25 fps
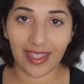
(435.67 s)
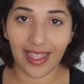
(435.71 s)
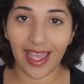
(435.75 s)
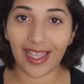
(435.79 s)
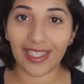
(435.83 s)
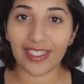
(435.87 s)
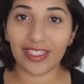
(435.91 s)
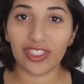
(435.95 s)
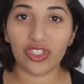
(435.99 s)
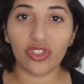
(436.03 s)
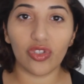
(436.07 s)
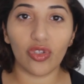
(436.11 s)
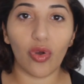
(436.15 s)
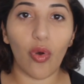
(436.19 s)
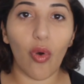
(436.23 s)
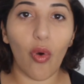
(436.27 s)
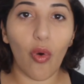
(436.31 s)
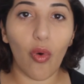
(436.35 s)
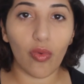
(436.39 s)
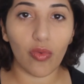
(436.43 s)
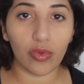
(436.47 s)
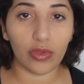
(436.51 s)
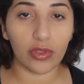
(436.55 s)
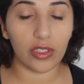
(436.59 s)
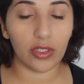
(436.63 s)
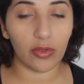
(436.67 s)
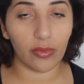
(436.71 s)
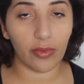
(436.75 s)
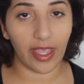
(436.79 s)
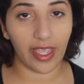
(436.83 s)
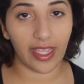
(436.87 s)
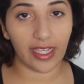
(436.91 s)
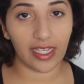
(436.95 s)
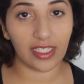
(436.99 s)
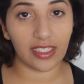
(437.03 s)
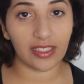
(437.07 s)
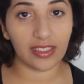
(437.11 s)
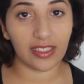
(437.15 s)
That is the only
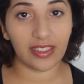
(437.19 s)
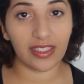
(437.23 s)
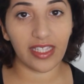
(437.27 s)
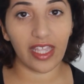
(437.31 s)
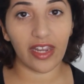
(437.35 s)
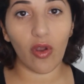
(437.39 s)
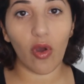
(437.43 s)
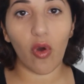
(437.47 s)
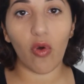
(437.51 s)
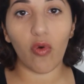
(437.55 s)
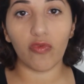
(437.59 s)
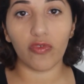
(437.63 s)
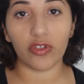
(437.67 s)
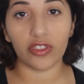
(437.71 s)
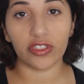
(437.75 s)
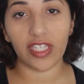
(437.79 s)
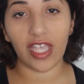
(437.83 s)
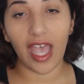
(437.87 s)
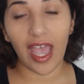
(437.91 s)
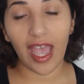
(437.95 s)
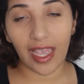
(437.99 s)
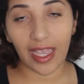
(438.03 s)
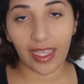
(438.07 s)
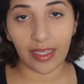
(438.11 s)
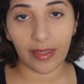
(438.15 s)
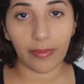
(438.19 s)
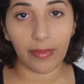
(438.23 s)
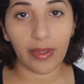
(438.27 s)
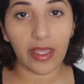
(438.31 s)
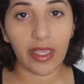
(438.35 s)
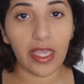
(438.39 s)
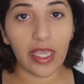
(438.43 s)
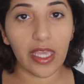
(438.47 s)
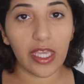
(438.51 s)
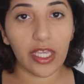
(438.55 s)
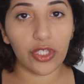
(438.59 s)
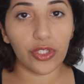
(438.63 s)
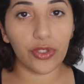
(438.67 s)
way, because then over time,
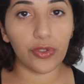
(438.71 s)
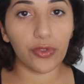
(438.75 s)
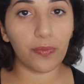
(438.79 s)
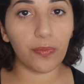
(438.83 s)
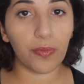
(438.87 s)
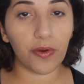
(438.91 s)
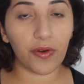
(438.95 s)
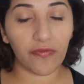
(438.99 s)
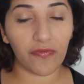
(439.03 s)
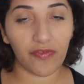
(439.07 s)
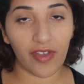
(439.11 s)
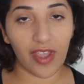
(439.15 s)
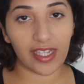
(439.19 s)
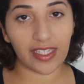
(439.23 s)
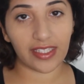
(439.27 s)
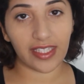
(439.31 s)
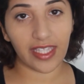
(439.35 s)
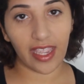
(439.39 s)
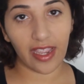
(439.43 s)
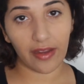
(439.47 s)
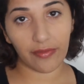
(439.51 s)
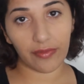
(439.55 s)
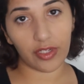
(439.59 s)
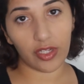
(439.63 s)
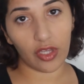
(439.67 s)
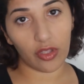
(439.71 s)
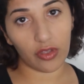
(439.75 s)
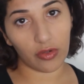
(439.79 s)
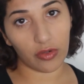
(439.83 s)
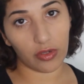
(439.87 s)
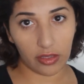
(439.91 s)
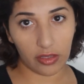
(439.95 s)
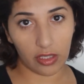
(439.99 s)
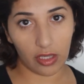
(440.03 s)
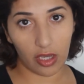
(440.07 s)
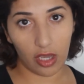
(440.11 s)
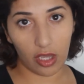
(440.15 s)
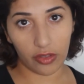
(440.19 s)
you'd perfect the
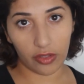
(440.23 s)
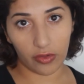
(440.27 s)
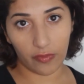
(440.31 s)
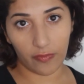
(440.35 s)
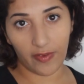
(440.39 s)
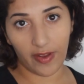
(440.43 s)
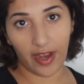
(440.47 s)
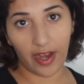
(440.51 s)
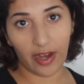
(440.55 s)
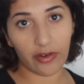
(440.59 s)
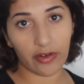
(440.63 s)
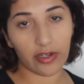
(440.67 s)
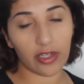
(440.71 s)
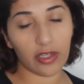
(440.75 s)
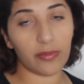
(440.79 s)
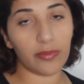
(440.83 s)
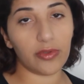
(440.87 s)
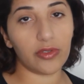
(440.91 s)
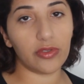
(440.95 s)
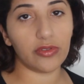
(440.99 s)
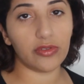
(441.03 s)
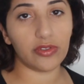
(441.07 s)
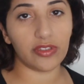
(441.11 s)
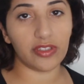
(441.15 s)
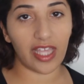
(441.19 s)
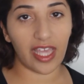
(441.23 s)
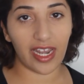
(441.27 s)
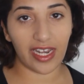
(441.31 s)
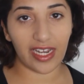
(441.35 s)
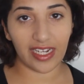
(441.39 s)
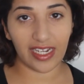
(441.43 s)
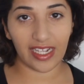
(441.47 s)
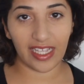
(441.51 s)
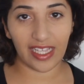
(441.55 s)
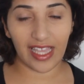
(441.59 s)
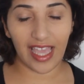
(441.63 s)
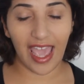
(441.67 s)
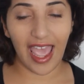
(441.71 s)
other variables that
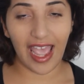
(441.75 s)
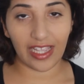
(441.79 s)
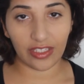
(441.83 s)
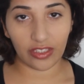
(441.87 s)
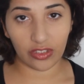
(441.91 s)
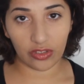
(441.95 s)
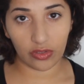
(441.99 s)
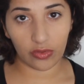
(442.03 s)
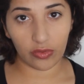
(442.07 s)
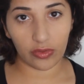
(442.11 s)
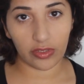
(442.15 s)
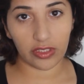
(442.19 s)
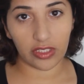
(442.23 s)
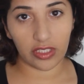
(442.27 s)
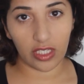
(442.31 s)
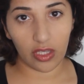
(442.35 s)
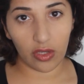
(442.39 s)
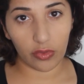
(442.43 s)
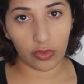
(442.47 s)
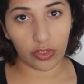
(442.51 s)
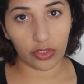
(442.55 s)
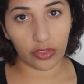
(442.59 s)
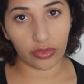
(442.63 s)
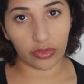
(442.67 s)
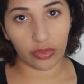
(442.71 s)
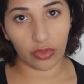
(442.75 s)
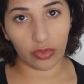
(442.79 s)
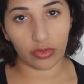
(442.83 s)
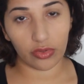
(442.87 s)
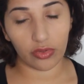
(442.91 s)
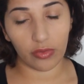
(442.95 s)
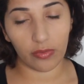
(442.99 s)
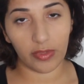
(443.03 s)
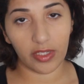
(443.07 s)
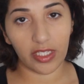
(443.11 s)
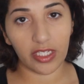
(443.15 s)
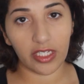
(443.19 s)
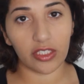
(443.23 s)
it has to entail with your
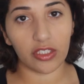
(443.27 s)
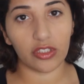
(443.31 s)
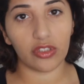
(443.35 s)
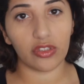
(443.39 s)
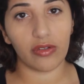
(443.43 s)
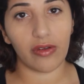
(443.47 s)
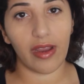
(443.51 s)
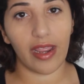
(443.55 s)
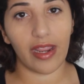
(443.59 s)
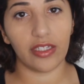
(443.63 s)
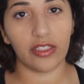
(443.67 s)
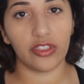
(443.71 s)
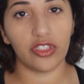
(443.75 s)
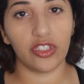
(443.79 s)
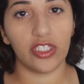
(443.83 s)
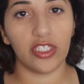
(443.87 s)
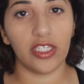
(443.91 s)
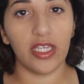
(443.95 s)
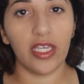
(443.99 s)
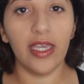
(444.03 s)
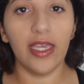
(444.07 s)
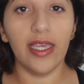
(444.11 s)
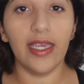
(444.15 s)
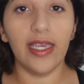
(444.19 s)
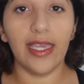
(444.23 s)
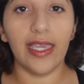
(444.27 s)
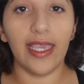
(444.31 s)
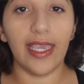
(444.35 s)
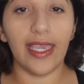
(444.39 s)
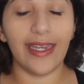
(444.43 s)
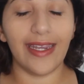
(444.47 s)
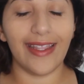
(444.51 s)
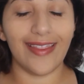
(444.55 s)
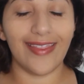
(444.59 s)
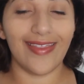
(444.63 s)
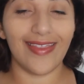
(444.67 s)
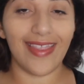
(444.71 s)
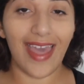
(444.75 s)
social media strategy,
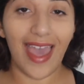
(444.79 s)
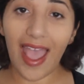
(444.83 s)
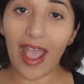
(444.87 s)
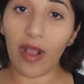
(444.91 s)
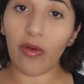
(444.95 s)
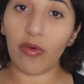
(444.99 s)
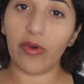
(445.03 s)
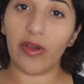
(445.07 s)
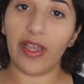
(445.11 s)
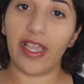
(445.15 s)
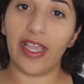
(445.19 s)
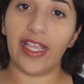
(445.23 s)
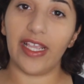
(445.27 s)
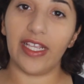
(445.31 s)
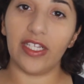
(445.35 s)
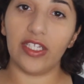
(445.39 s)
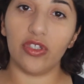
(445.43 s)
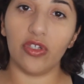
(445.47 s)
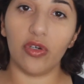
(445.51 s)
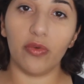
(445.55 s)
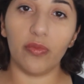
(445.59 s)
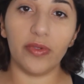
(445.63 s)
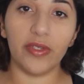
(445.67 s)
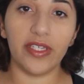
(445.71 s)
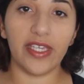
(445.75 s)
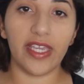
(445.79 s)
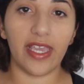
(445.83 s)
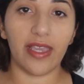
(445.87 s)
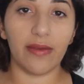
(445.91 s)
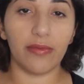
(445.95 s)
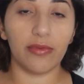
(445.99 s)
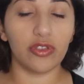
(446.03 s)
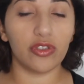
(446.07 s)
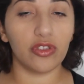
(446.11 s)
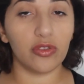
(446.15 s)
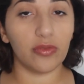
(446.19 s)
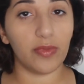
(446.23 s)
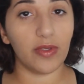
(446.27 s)
and in that way you'll be
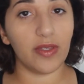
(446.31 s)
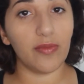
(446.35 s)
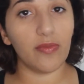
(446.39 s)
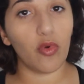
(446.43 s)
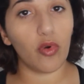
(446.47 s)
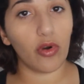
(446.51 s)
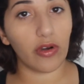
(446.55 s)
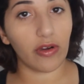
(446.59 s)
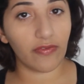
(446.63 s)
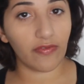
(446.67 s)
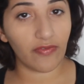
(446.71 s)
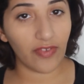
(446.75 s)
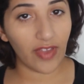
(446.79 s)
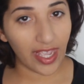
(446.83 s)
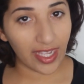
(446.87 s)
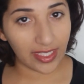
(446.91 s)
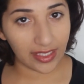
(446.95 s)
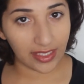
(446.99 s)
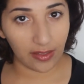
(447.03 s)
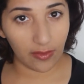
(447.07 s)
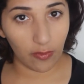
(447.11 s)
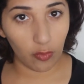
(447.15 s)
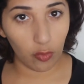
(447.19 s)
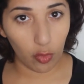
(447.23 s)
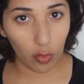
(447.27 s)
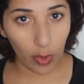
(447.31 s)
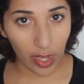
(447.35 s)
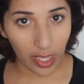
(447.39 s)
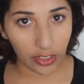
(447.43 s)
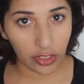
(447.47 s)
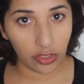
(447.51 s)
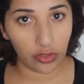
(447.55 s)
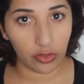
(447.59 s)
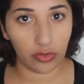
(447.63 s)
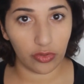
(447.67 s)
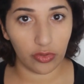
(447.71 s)
able to be more effective when you